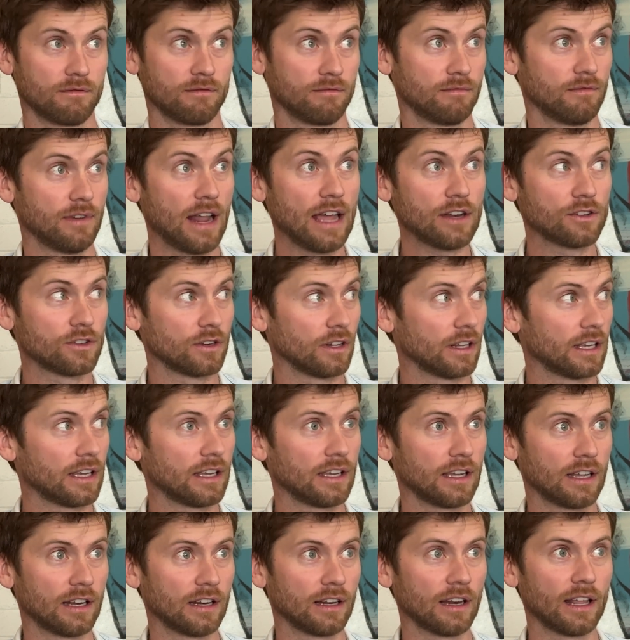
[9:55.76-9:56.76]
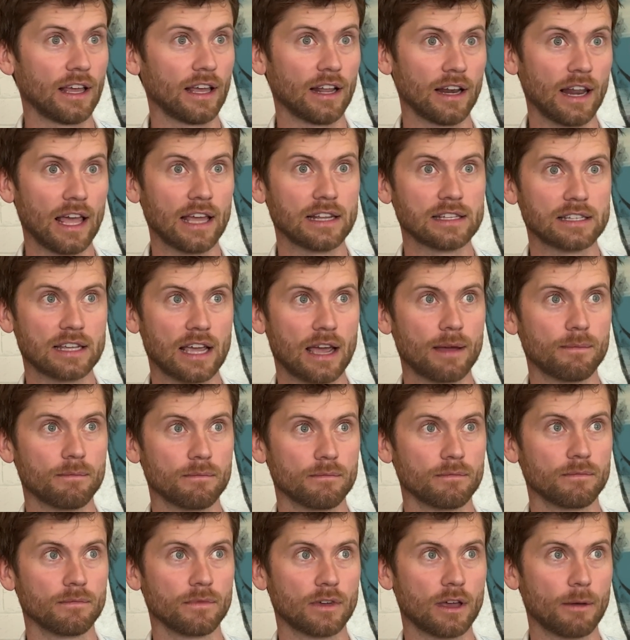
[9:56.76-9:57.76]
naturally in a landscape
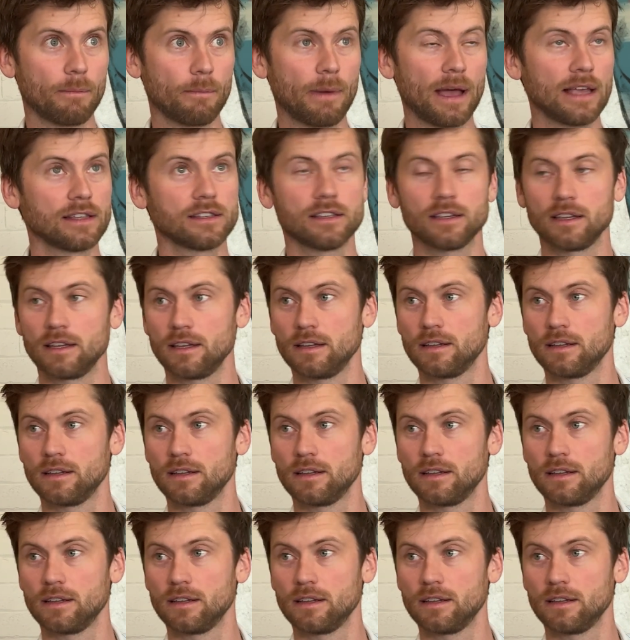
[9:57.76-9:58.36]
capacity?